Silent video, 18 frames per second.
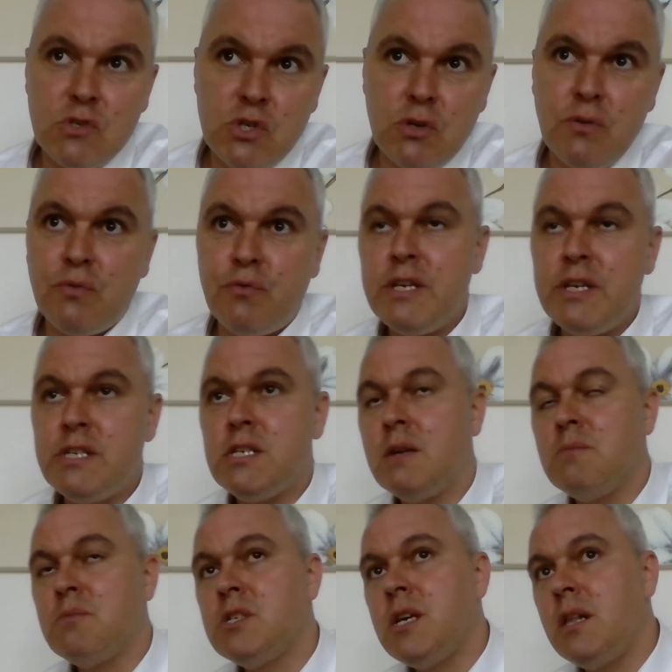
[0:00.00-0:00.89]
2, 3
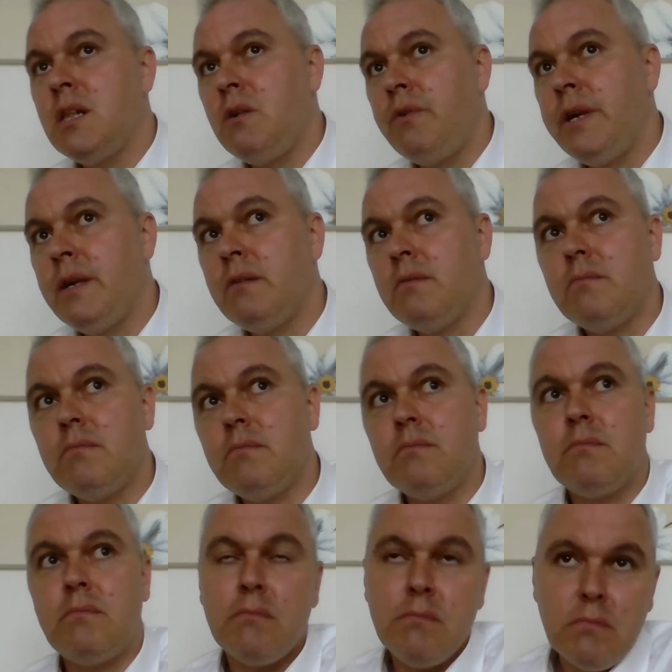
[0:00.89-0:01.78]
times salary.
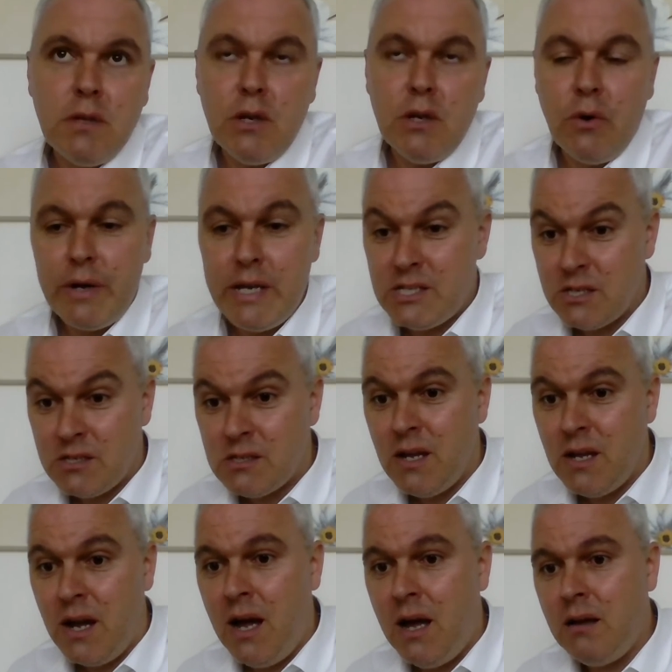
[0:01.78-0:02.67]
You know, it's a
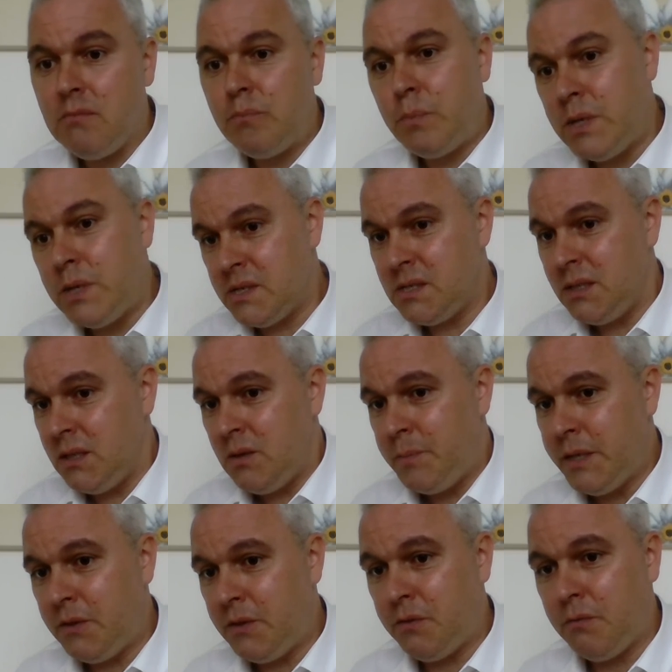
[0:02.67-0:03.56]
start, but it's a
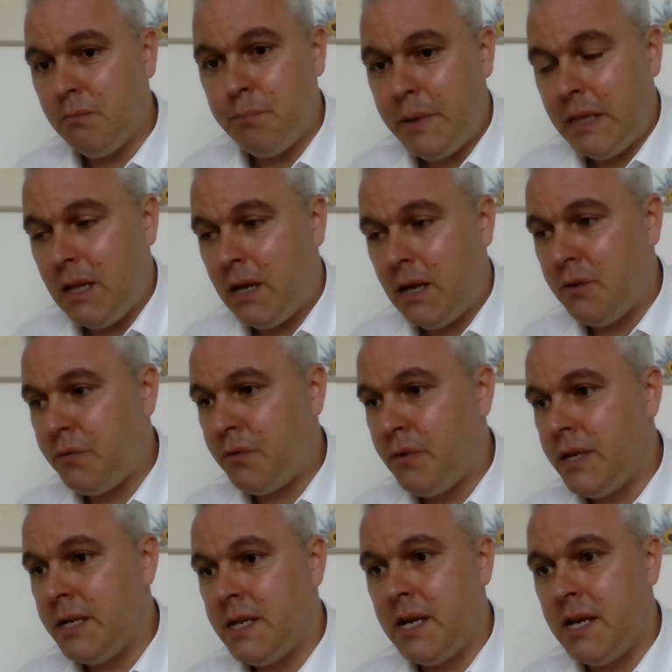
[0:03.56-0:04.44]
little bit like
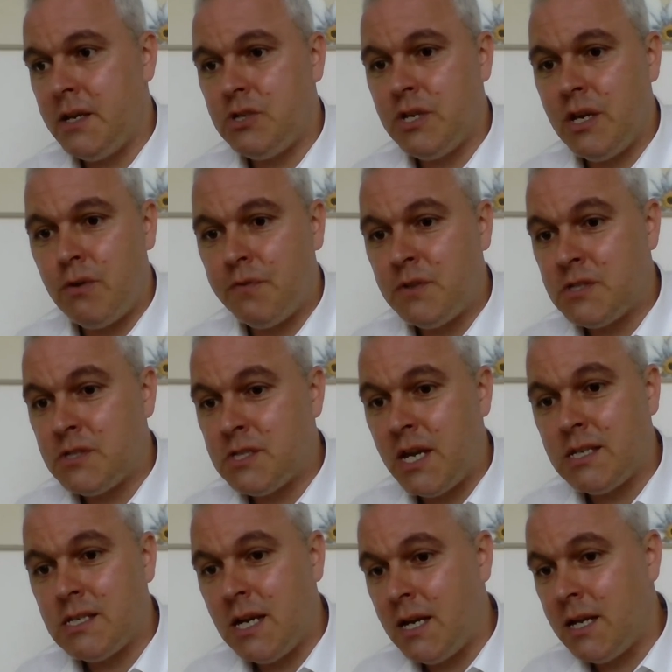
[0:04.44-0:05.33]
throwing a deck chair off the
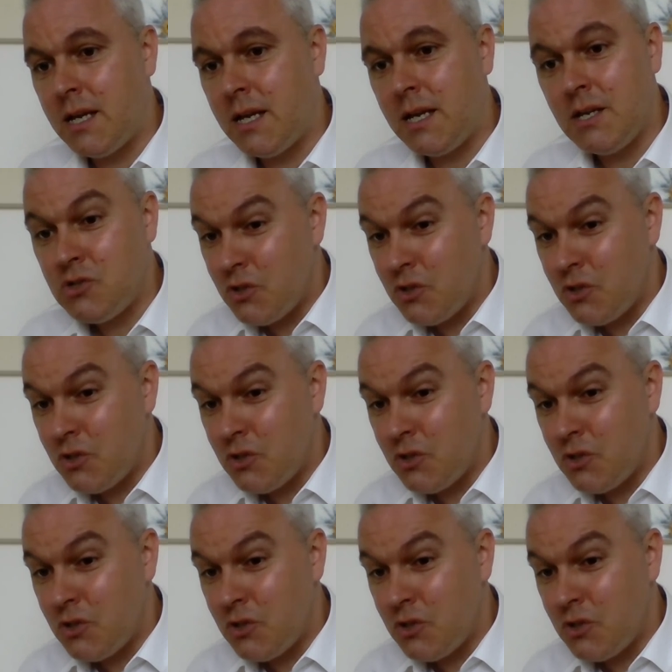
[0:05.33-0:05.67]
Titanic.